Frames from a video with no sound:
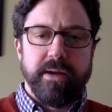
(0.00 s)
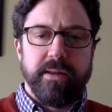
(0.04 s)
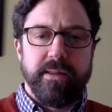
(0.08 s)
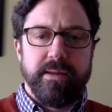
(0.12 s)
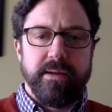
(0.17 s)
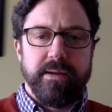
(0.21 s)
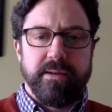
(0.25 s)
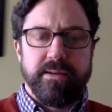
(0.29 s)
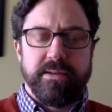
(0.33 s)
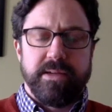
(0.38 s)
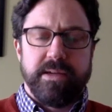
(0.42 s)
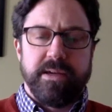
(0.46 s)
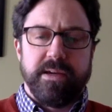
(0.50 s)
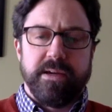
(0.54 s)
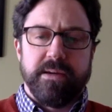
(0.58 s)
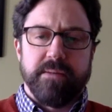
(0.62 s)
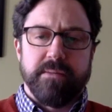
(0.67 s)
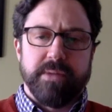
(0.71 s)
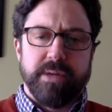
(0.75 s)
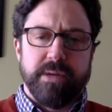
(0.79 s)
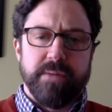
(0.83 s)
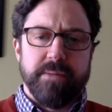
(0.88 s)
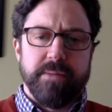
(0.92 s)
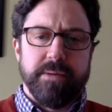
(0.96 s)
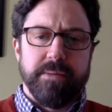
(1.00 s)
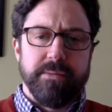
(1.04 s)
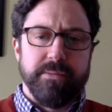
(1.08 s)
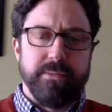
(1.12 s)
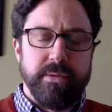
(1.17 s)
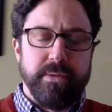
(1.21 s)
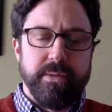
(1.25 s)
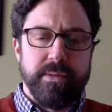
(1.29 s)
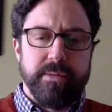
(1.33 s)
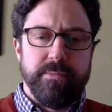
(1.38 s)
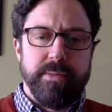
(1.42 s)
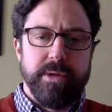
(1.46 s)
grade the exam, come
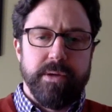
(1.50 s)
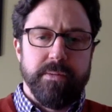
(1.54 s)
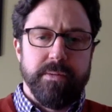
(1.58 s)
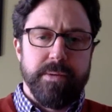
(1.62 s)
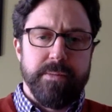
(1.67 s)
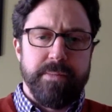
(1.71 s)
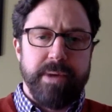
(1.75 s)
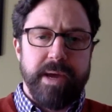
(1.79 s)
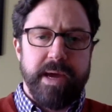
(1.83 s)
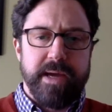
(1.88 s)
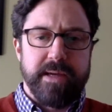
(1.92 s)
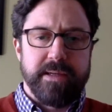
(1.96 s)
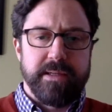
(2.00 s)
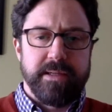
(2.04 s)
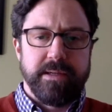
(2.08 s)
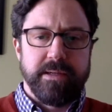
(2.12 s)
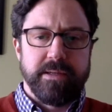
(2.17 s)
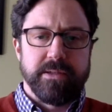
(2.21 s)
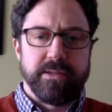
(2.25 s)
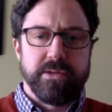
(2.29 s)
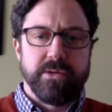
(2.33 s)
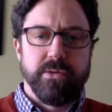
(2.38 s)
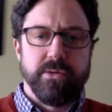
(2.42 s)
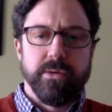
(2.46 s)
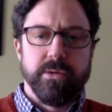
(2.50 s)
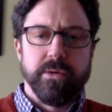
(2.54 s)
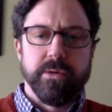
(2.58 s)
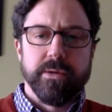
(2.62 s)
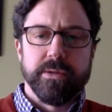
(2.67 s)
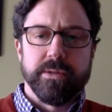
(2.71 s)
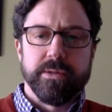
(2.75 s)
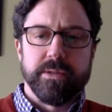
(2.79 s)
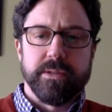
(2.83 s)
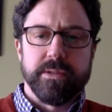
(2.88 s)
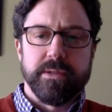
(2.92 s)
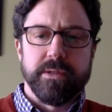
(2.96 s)
up with minimum passing
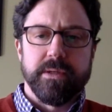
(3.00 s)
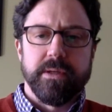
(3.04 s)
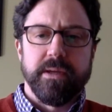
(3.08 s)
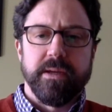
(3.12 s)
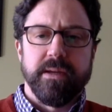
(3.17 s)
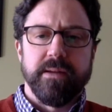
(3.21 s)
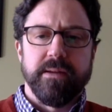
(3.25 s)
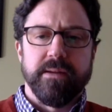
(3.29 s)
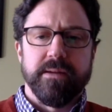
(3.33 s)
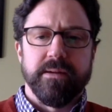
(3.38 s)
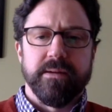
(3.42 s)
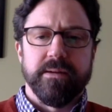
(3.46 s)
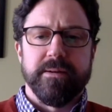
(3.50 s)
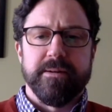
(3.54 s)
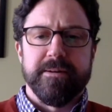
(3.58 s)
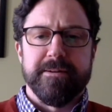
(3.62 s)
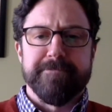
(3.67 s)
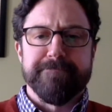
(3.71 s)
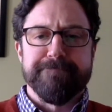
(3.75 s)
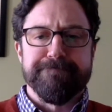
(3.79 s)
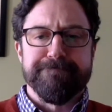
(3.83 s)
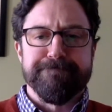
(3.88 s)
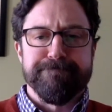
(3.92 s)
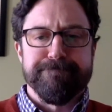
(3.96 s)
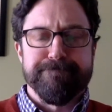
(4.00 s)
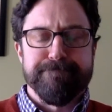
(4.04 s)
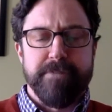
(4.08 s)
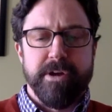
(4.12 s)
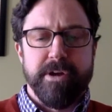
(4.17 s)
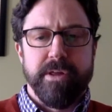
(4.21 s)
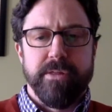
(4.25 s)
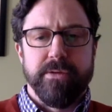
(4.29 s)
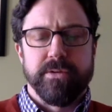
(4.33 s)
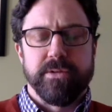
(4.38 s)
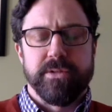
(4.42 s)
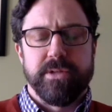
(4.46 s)
scores, and
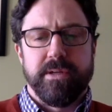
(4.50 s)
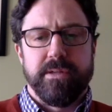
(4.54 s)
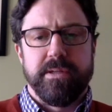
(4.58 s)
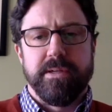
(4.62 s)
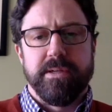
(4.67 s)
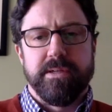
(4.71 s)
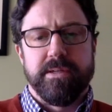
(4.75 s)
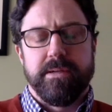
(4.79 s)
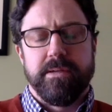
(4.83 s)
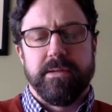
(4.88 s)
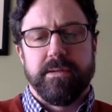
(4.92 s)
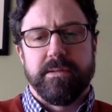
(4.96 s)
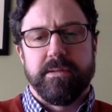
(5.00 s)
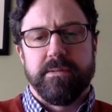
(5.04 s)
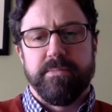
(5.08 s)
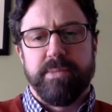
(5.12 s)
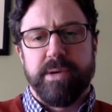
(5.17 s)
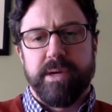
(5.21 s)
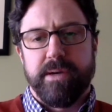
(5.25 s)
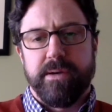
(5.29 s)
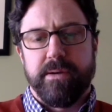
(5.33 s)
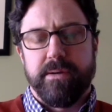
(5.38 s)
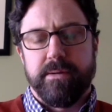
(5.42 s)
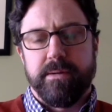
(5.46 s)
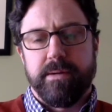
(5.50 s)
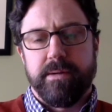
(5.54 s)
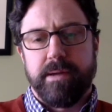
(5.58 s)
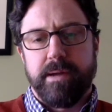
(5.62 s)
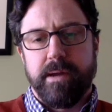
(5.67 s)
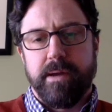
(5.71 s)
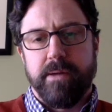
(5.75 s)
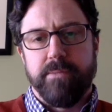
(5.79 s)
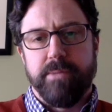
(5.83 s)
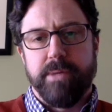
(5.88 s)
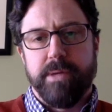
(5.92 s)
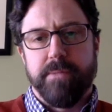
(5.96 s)
other statistics
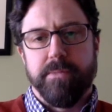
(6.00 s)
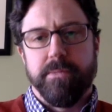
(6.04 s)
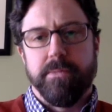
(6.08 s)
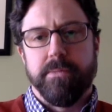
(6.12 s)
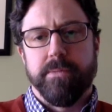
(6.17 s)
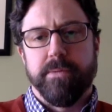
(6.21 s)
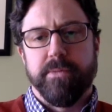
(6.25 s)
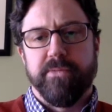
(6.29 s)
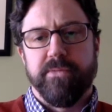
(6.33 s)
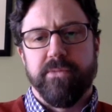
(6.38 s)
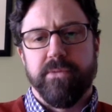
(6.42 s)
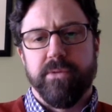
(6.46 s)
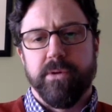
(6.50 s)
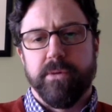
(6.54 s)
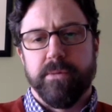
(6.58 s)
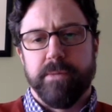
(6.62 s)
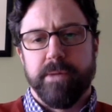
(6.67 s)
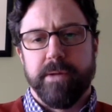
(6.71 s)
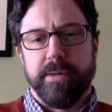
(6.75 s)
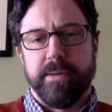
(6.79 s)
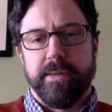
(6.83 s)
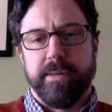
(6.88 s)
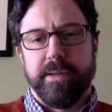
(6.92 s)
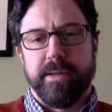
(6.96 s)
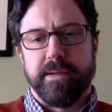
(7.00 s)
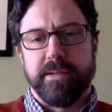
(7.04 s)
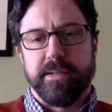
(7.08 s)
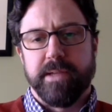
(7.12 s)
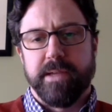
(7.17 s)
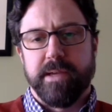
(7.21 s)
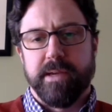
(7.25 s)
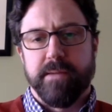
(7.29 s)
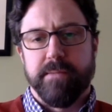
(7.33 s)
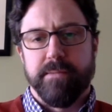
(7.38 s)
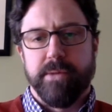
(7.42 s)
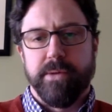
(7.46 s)
about how people performed on the
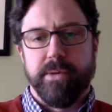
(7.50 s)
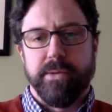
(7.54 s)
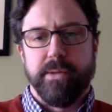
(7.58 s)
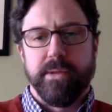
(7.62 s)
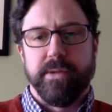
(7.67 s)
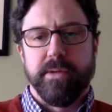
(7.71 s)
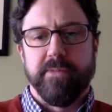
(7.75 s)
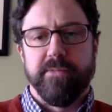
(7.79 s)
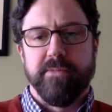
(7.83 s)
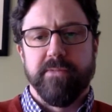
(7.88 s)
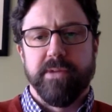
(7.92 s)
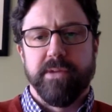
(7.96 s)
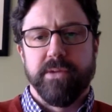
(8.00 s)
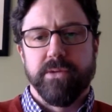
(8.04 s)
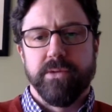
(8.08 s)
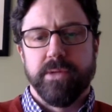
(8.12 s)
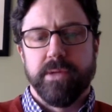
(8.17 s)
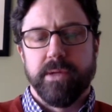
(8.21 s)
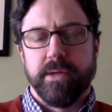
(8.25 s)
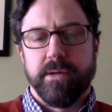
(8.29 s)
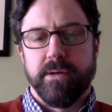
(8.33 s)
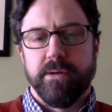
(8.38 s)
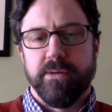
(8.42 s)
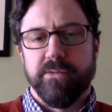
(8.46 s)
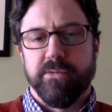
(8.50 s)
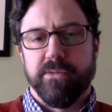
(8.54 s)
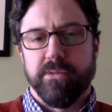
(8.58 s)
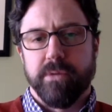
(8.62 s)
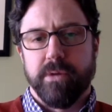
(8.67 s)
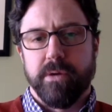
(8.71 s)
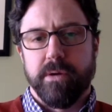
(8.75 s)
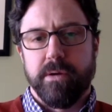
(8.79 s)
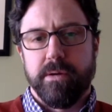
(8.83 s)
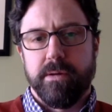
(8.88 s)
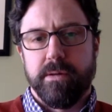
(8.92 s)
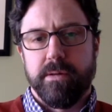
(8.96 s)
exam, both individually and
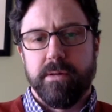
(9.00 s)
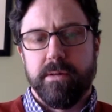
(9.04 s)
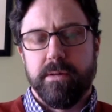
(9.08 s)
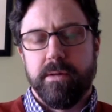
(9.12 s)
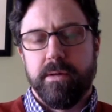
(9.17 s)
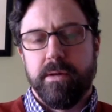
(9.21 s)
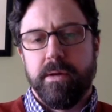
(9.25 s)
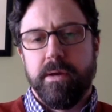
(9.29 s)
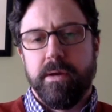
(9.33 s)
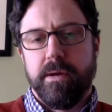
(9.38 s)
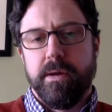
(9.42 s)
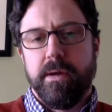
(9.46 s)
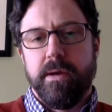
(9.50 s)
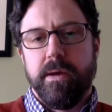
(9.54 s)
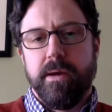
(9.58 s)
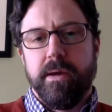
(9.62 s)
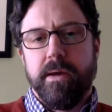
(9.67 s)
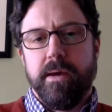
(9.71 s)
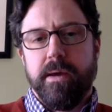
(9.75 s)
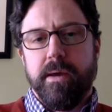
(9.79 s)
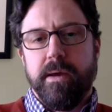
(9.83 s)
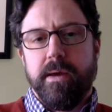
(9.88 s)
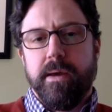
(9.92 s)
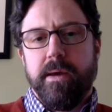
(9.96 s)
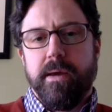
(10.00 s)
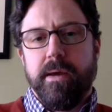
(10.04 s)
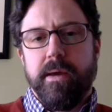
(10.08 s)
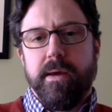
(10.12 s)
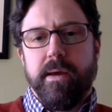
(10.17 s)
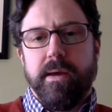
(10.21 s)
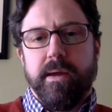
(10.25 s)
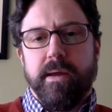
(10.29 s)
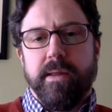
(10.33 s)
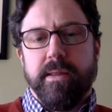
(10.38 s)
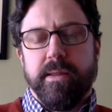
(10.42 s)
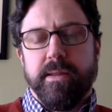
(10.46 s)
overall.
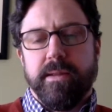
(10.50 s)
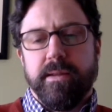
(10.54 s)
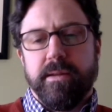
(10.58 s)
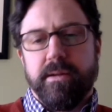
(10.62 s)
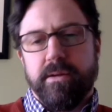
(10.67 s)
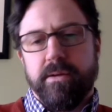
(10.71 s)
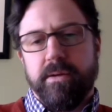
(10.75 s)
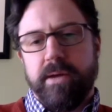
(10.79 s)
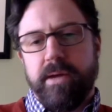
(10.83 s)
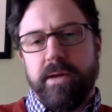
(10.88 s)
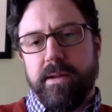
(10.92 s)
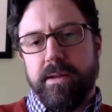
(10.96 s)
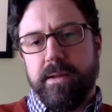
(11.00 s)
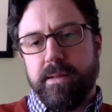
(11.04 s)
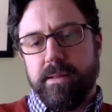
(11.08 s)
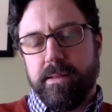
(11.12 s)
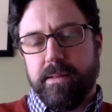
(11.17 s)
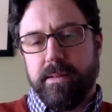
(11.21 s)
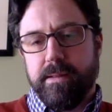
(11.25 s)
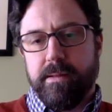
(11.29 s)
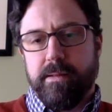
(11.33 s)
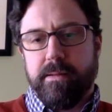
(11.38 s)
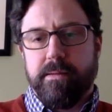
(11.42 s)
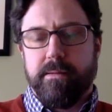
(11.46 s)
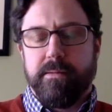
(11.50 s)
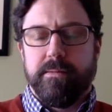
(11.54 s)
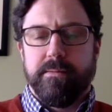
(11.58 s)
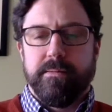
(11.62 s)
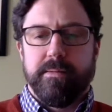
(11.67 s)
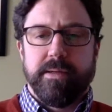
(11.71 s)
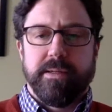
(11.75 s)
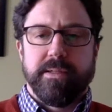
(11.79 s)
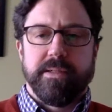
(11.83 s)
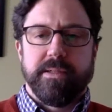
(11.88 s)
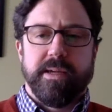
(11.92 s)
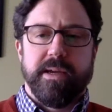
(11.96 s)
And then integrating
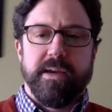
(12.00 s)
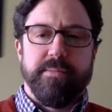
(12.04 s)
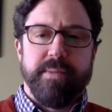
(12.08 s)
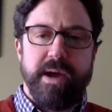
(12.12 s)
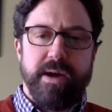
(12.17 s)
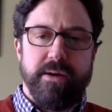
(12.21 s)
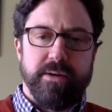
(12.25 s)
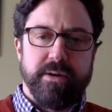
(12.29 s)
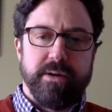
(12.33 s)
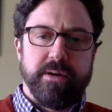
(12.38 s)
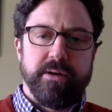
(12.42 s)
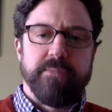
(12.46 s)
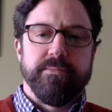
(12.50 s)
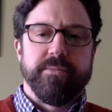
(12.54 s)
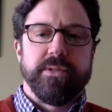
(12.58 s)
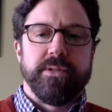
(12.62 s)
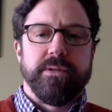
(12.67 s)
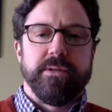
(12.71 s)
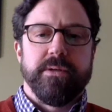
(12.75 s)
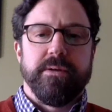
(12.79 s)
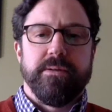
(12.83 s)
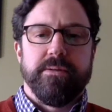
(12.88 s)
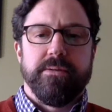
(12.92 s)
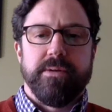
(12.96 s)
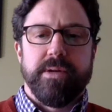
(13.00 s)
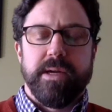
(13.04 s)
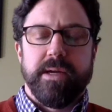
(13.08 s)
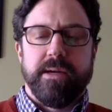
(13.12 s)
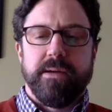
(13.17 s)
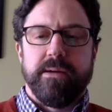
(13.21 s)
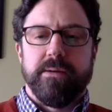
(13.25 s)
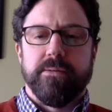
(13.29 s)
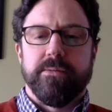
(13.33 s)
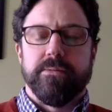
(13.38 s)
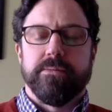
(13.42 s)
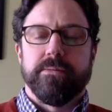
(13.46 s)
exam outcomes and other
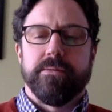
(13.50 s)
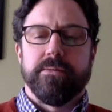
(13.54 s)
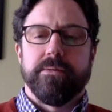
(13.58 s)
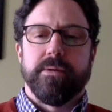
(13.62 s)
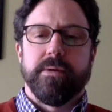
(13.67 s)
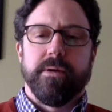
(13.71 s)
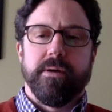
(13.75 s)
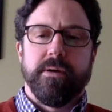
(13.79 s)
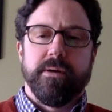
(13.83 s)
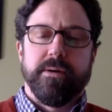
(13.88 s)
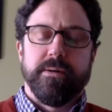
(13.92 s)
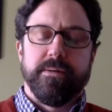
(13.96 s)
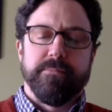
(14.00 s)
data